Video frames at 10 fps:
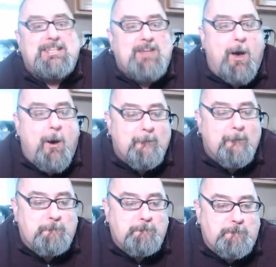is a
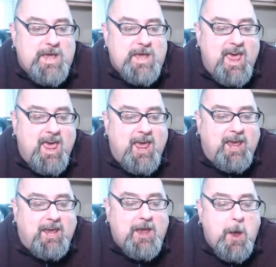
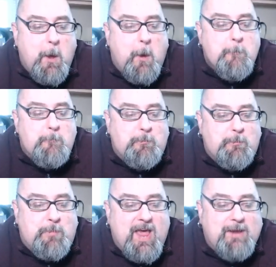big,
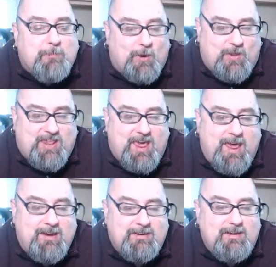big birthday.
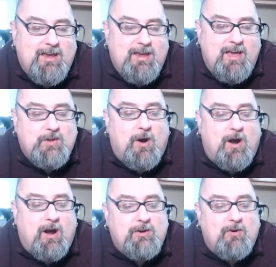You
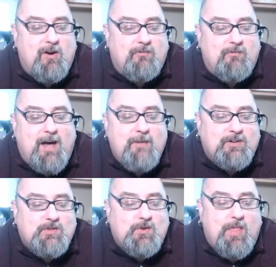are 5
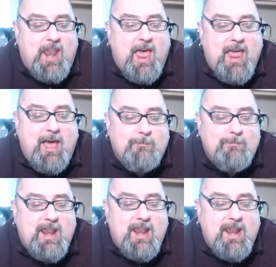years older than I am, and